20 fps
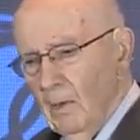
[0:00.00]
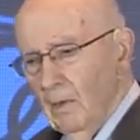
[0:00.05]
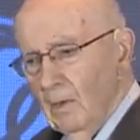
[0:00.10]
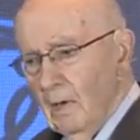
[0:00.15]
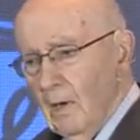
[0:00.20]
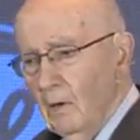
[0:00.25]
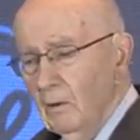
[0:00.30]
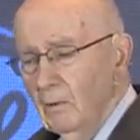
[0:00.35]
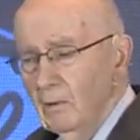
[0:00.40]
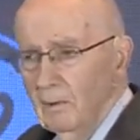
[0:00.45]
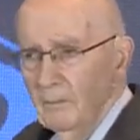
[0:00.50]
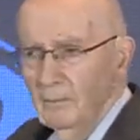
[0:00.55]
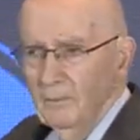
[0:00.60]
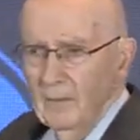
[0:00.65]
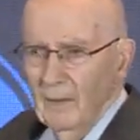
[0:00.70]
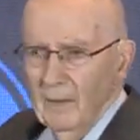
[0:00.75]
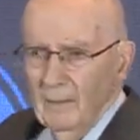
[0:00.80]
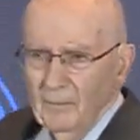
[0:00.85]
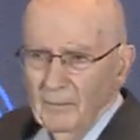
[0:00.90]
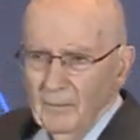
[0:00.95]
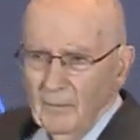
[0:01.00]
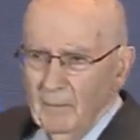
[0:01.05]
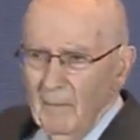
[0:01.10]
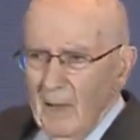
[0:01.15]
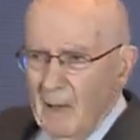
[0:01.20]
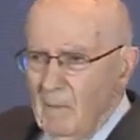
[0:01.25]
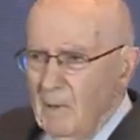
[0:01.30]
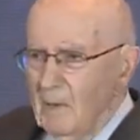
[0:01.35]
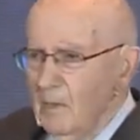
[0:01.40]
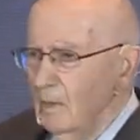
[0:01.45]
Now,
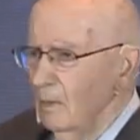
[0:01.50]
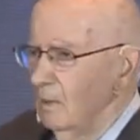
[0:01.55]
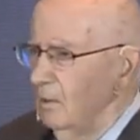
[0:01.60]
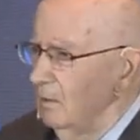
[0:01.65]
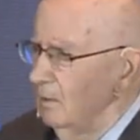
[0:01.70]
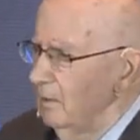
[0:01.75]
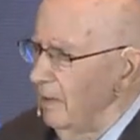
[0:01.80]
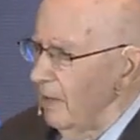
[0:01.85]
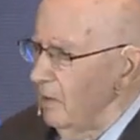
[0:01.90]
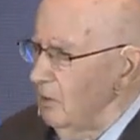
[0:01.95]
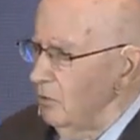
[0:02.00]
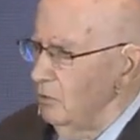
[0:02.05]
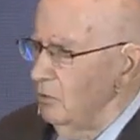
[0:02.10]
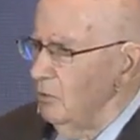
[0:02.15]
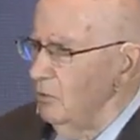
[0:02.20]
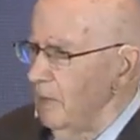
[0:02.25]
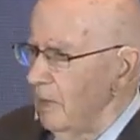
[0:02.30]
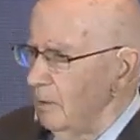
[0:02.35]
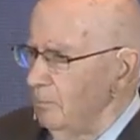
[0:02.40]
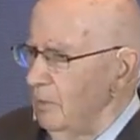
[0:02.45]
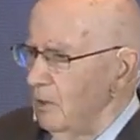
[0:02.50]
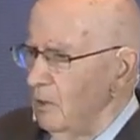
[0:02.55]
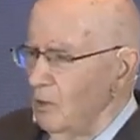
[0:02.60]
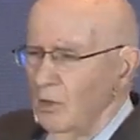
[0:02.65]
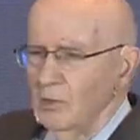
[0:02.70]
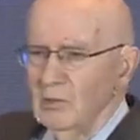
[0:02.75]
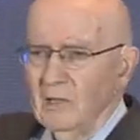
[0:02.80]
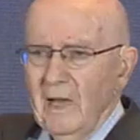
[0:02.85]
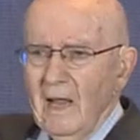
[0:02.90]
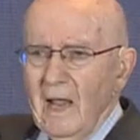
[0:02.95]
maybe they could do that
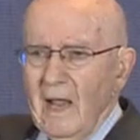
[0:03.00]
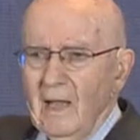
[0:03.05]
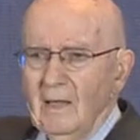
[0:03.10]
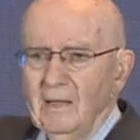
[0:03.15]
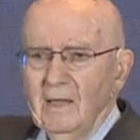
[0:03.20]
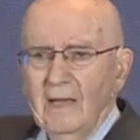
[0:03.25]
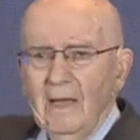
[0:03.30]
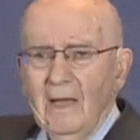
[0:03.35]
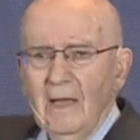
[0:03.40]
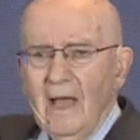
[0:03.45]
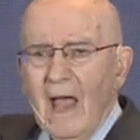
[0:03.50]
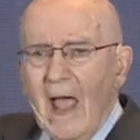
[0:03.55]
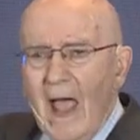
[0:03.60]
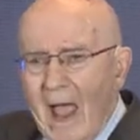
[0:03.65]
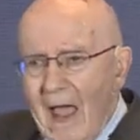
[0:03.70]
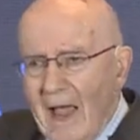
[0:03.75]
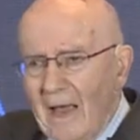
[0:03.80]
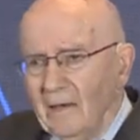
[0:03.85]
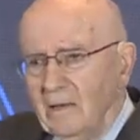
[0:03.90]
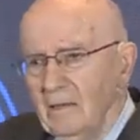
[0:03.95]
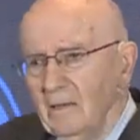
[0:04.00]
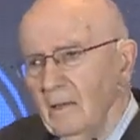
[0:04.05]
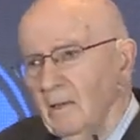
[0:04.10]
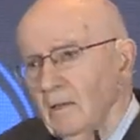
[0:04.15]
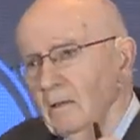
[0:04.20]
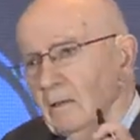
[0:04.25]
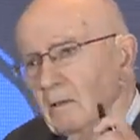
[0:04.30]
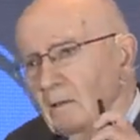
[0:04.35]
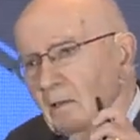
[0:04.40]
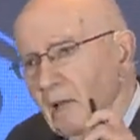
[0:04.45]
because they had
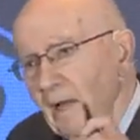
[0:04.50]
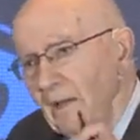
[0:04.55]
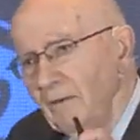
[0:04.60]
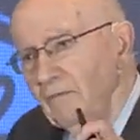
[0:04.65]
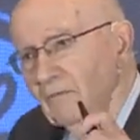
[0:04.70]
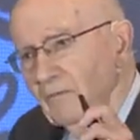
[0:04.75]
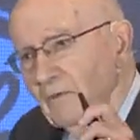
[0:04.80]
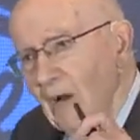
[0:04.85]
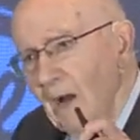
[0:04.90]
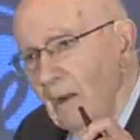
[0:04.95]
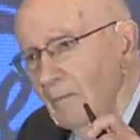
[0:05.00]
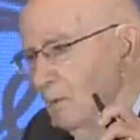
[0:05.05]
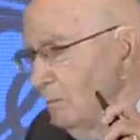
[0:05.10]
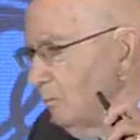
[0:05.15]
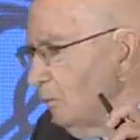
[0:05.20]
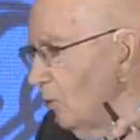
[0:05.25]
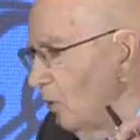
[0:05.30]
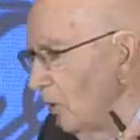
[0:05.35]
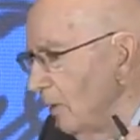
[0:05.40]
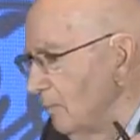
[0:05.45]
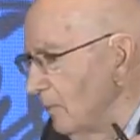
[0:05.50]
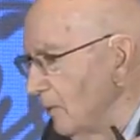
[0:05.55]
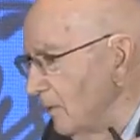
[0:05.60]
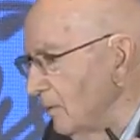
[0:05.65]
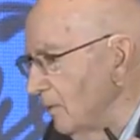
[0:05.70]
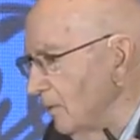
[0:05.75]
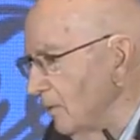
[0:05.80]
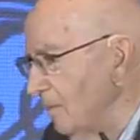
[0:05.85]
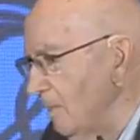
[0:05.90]
lifetime employment.